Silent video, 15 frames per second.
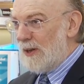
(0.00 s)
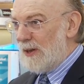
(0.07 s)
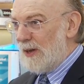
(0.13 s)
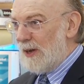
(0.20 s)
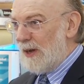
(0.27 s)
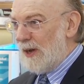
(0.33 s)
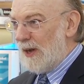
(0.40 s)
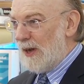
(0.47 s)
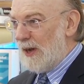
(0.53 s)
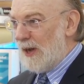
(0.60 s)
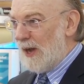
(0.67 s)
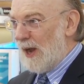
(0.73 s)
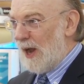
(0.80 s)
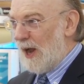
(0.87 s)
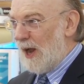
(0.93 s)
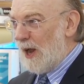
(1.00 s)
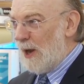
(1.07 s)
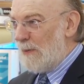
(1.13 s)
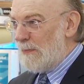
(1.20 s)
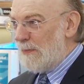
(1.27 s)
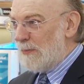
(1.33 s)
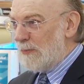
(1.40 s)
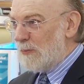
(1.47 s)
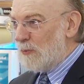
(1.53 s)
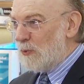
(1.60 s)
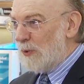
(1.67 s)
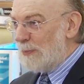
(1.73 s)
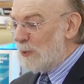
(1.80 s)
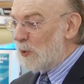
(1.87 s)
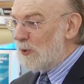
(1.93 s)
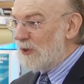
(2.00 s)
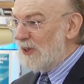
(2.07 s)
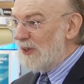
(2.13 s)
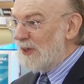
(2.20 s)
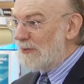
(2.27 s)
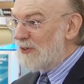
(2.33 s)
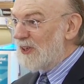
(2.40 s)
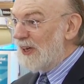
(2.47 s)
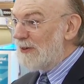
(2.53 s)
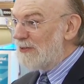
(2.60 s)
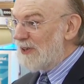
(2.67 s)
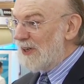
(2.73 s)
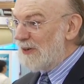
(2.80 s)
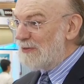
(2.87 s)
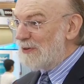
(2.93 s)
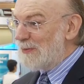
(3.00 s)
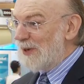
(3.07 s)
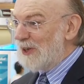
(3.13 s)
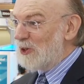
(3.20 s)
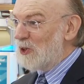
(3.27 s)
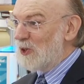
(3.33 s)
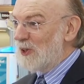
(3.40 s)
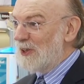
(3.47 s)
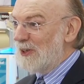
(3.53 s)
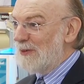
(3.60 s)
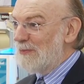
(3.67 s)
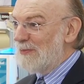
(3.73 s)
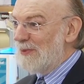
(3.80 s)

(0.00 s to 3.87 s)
the reporting of safety information,